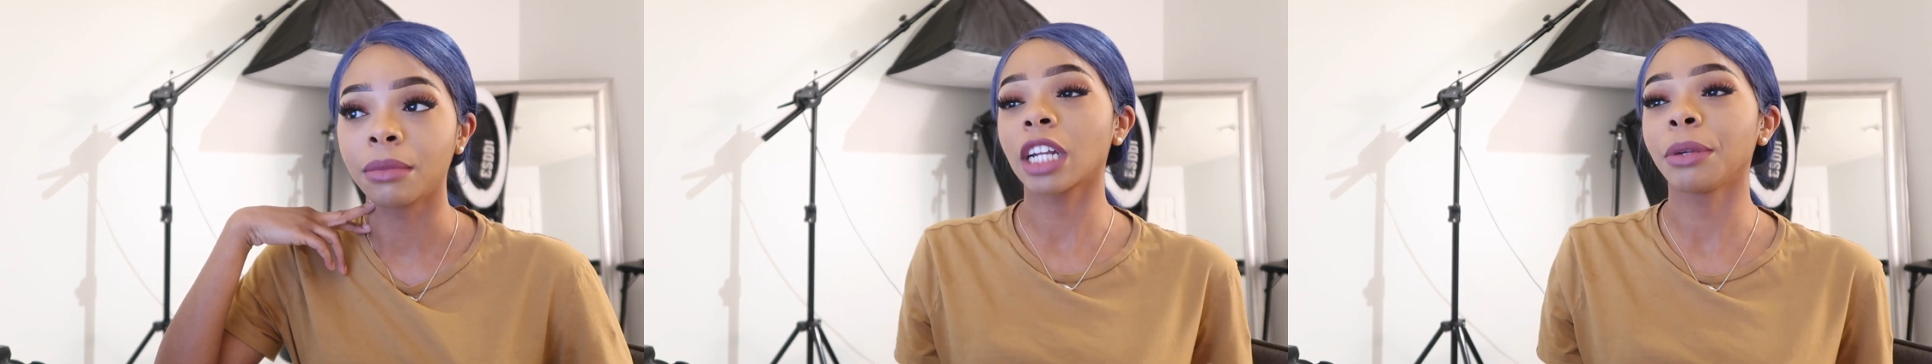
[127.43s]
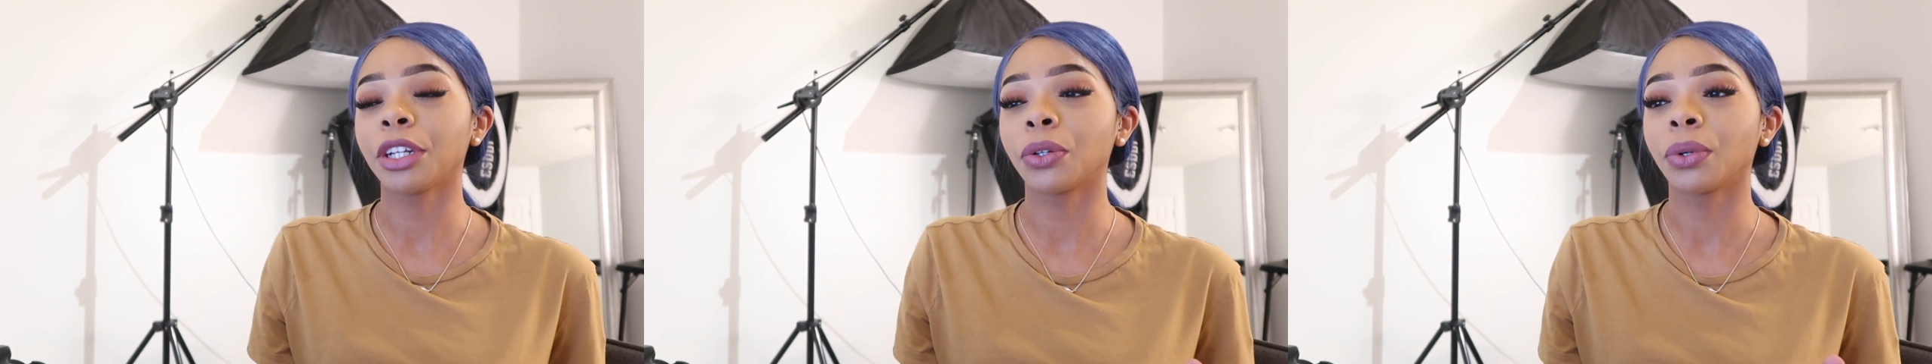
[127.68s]
I'm
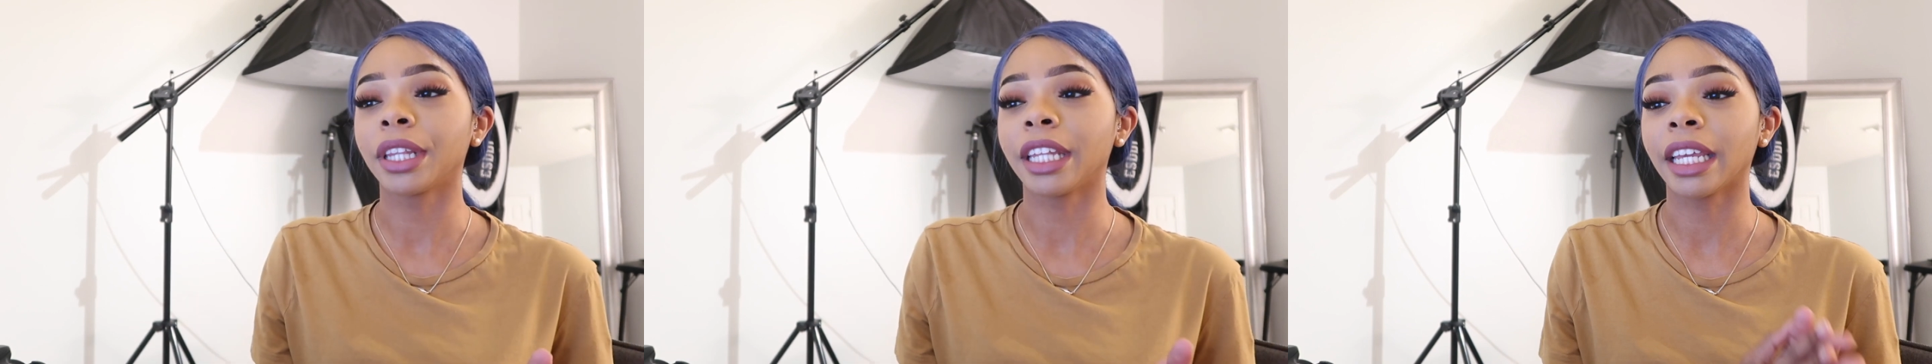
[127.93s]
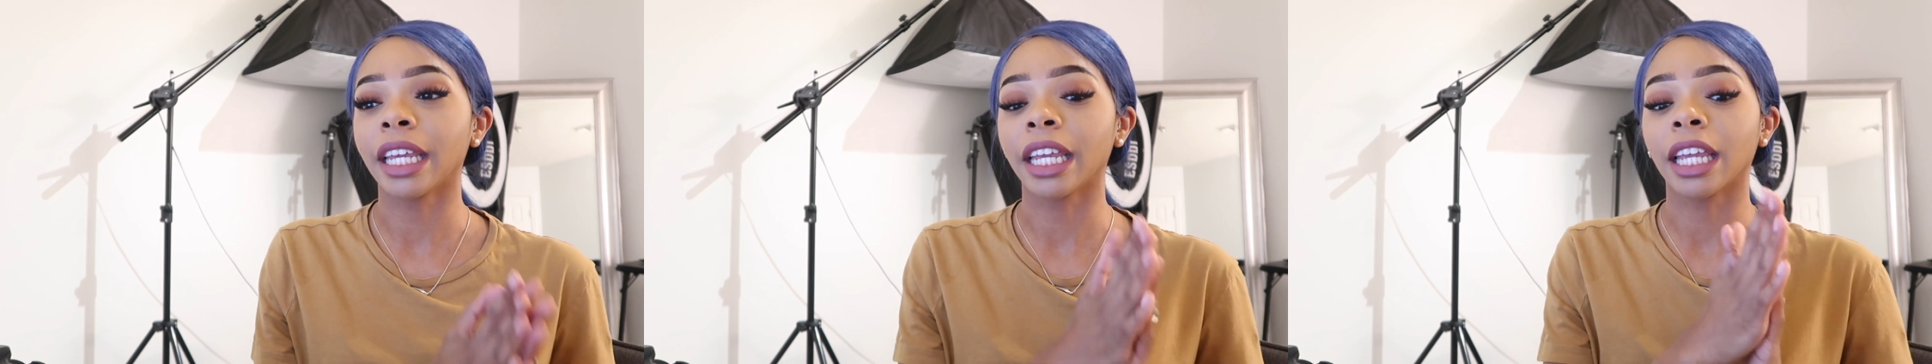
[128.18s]
gonna be doing
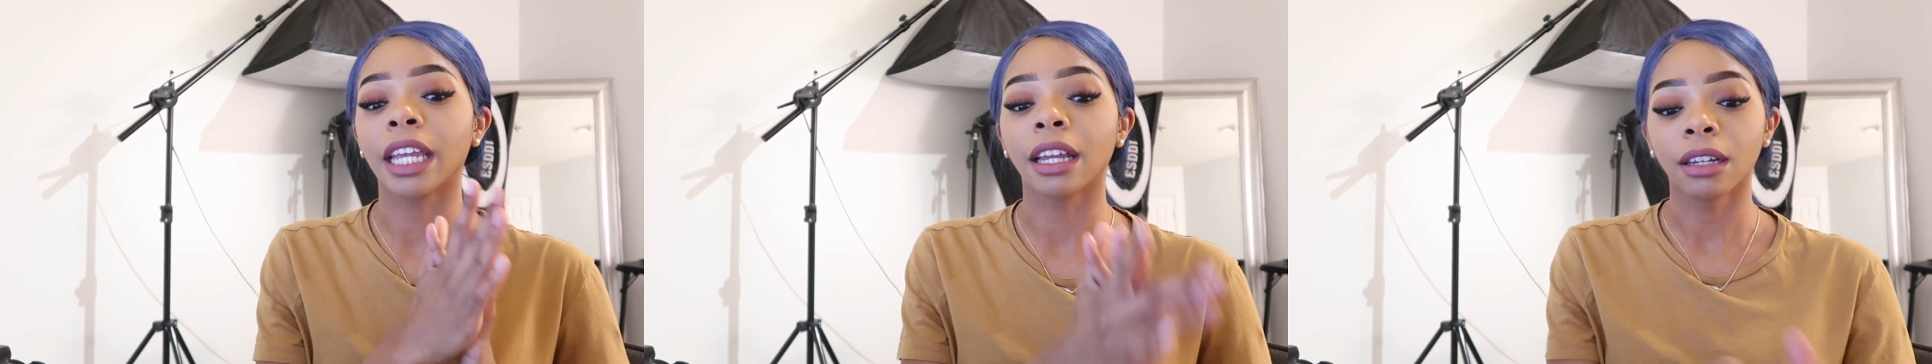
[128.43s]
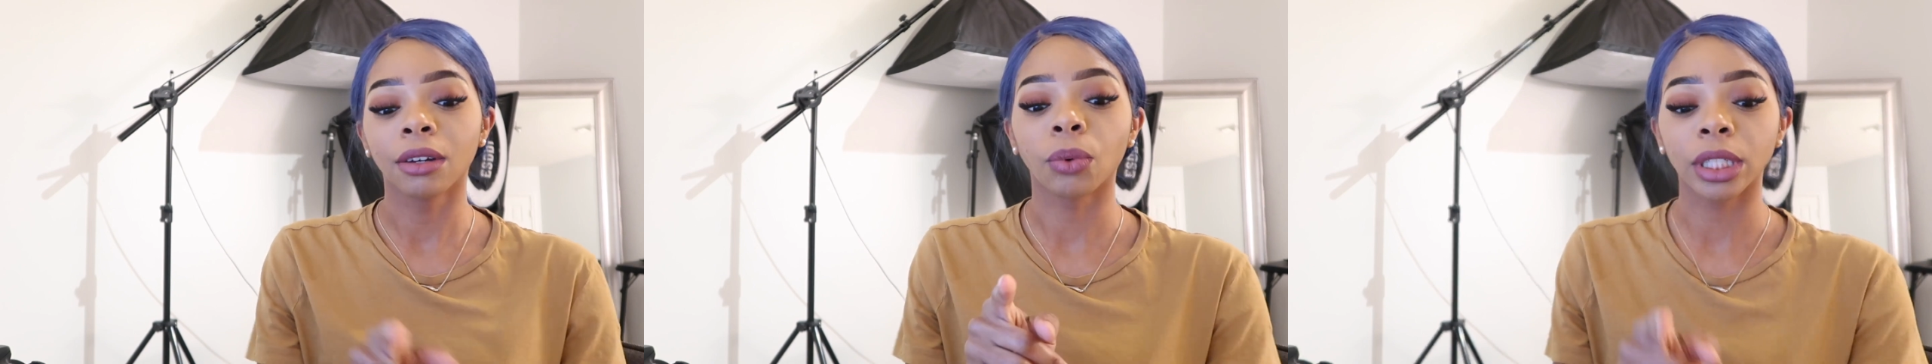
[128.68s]

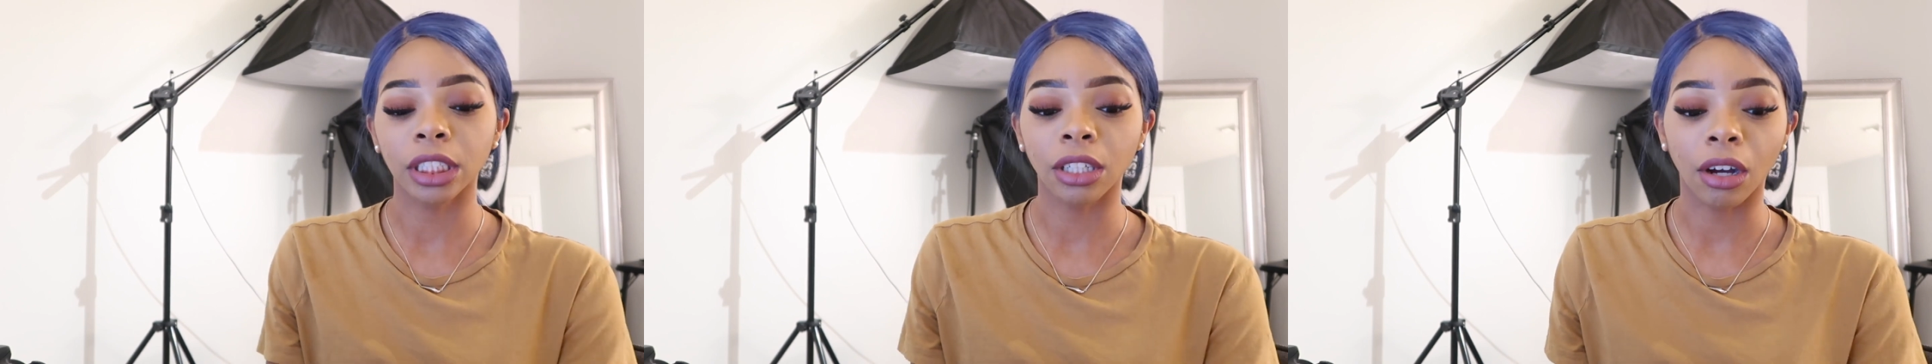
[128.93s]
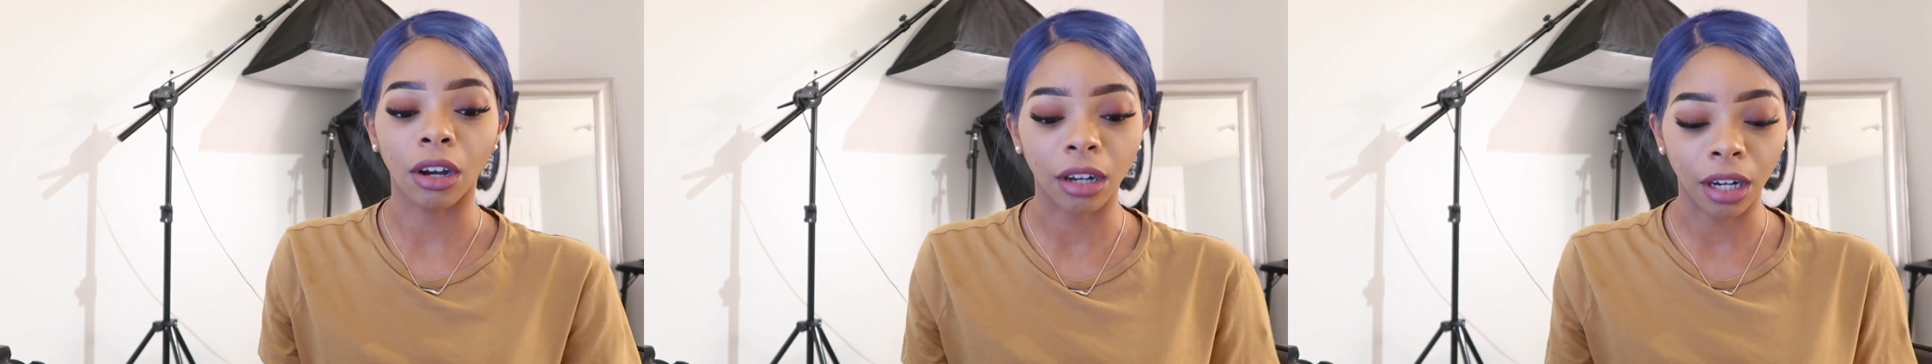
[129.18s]
the, what is it
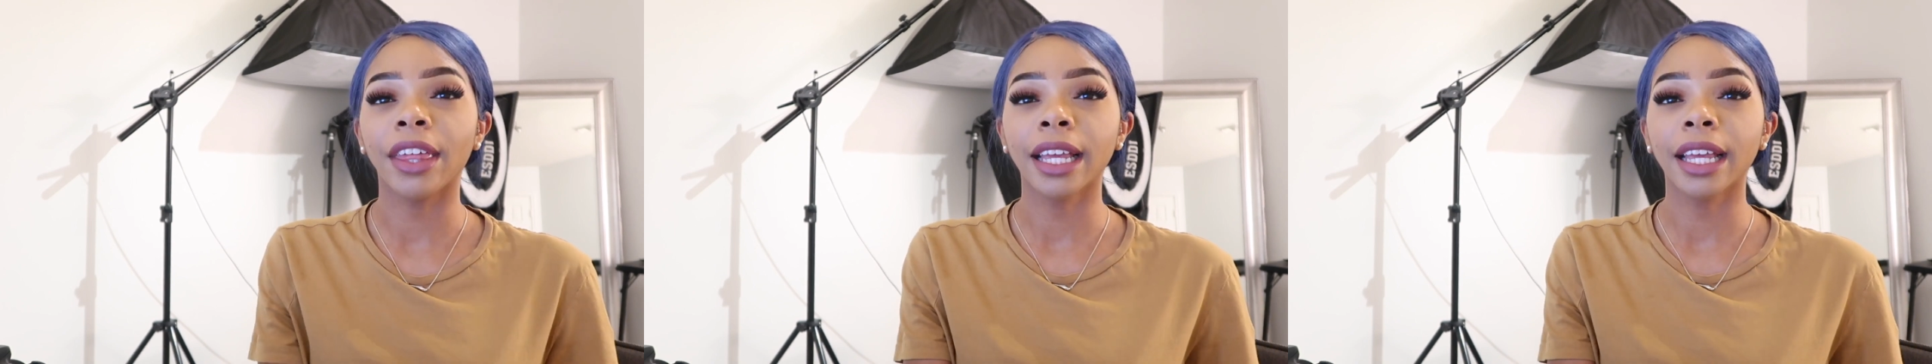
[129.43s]
called?